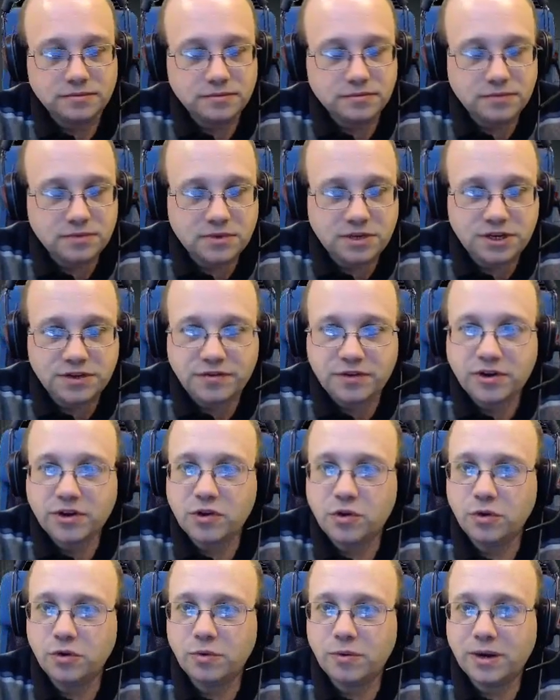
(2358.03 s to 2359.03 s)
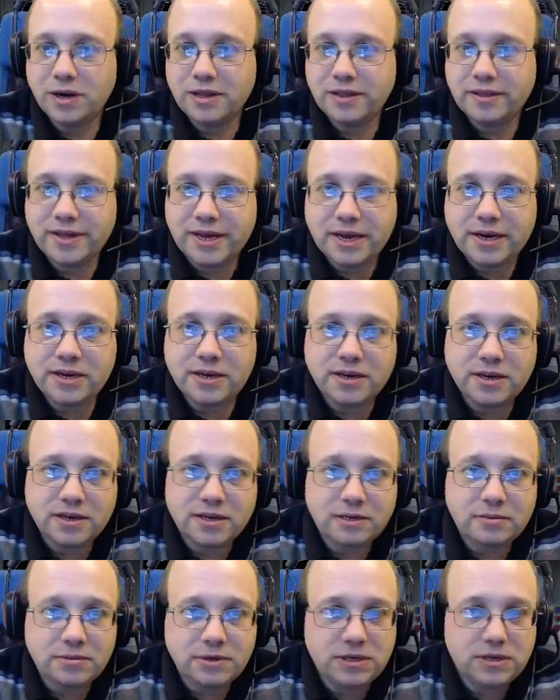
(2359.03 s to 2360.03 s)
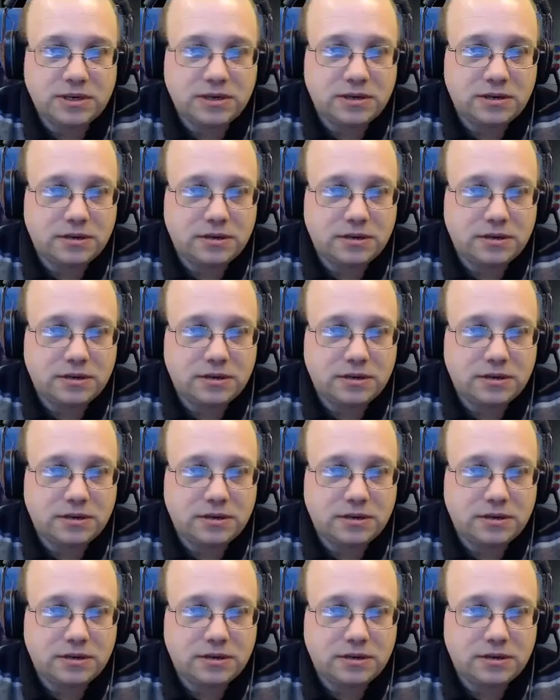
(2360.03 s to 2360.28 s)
It's a very good one at that, it has to be said.